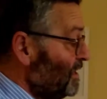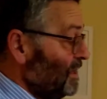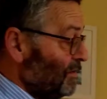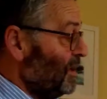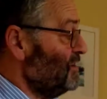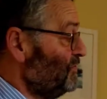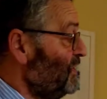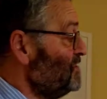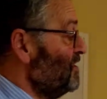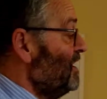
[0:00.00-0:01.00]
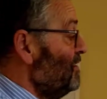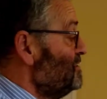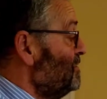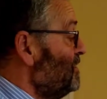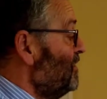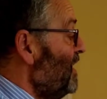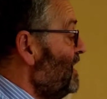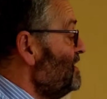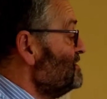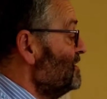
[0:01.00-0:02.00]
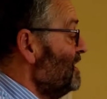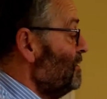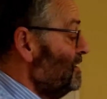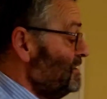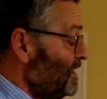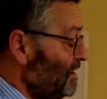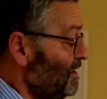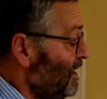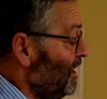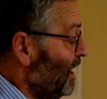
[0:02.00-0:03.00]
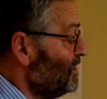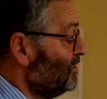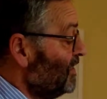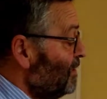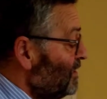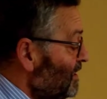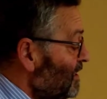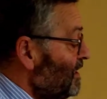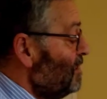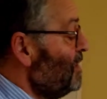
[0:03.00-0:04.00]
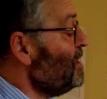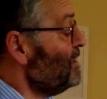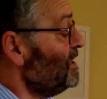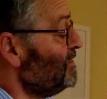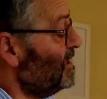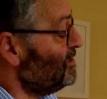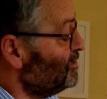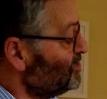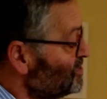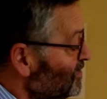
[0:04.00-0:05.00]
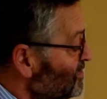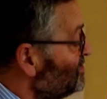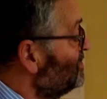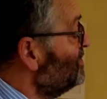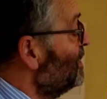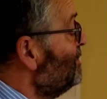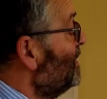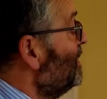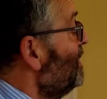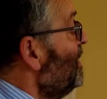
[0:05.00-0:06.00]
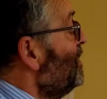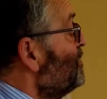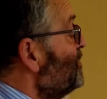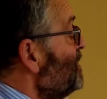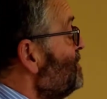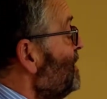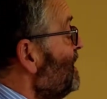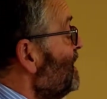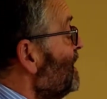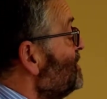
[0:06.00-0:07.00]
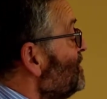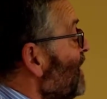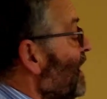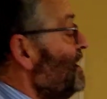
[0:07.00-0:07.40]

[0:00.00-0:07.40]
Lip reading: want to get your A's finished, you're now on to your A's, you have that one done, and you got that one done, and maybe then you're just on to number 3B, and you're there.